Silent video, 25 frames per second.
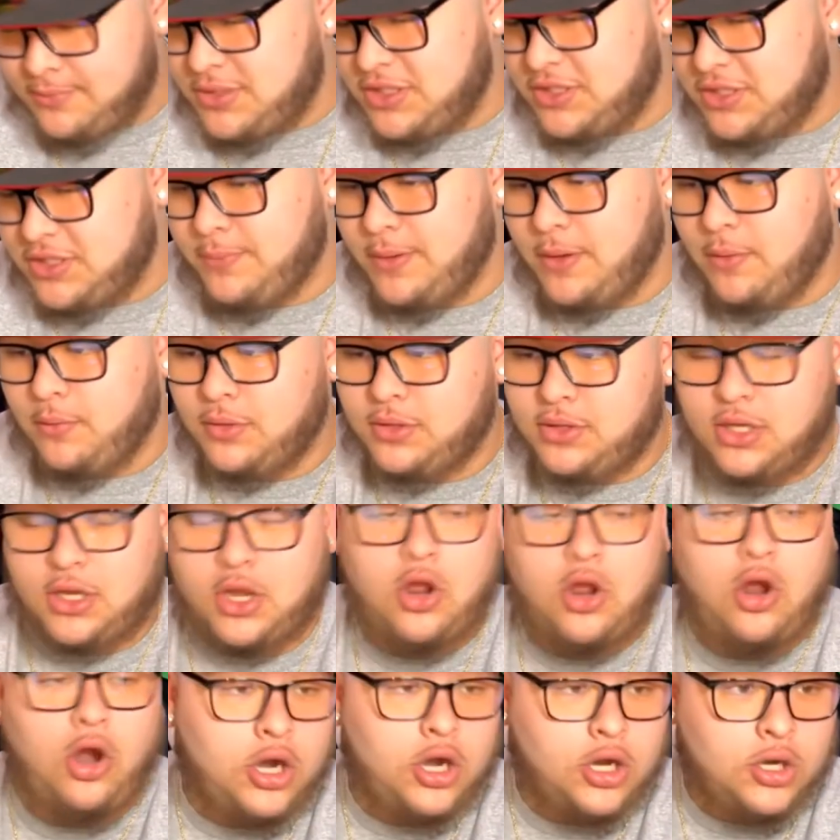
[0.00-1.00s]
He's been with the
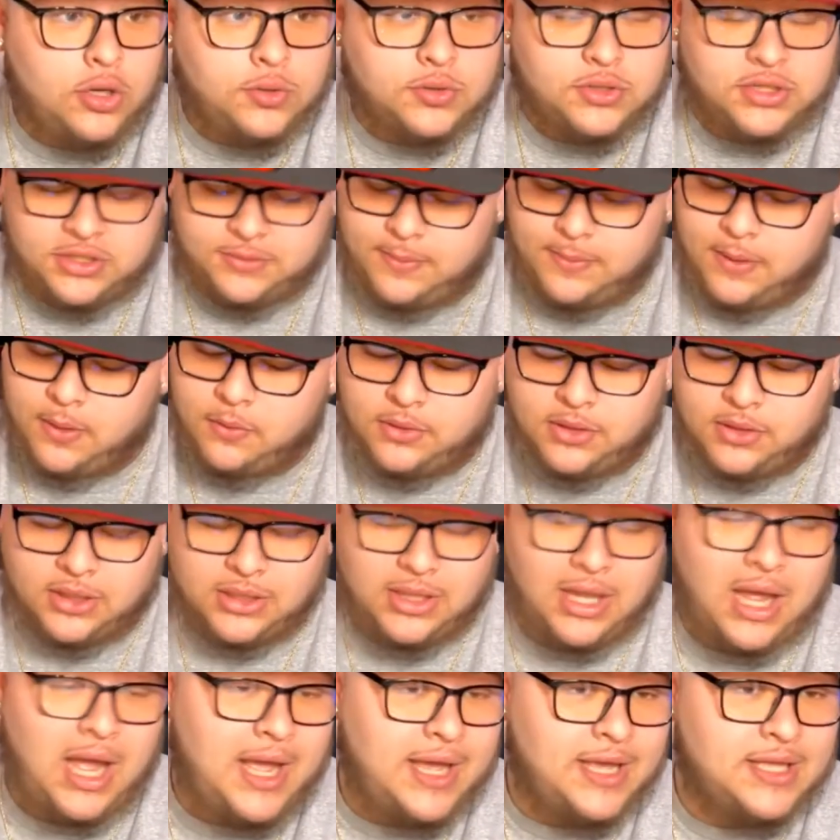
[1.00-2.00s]
Cardinals, he's been with the
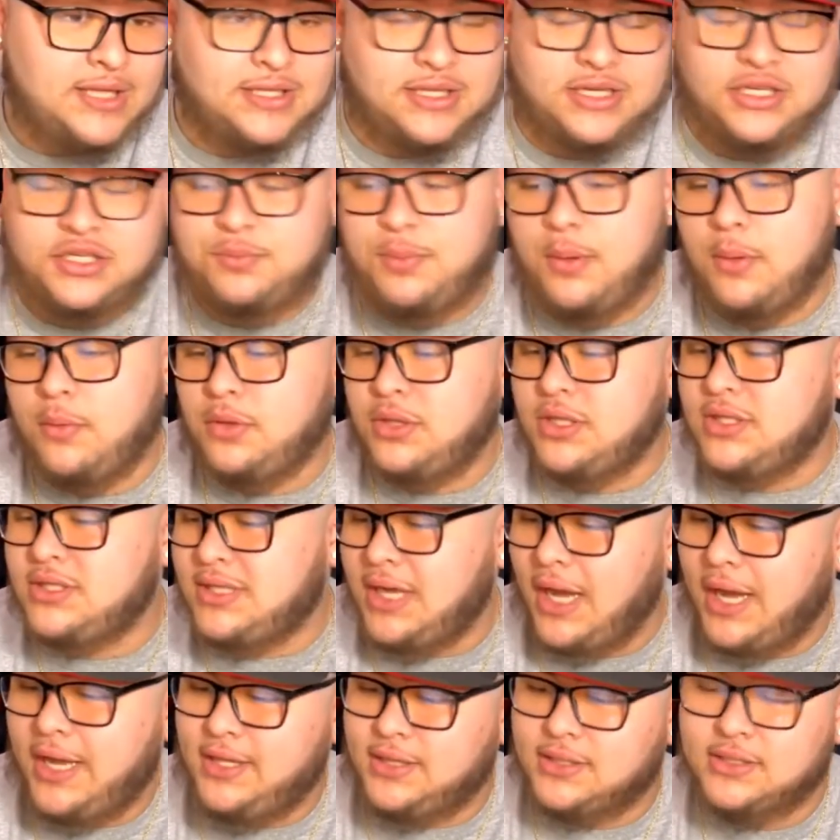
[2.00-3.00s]
Lions, and he's been with the
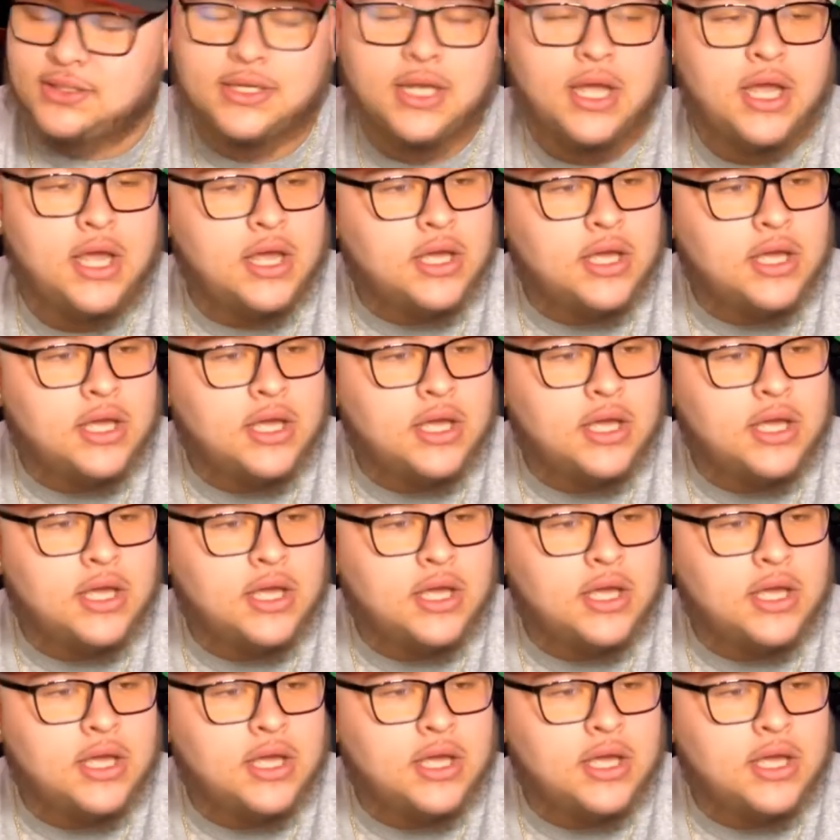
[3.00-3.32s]
Titans.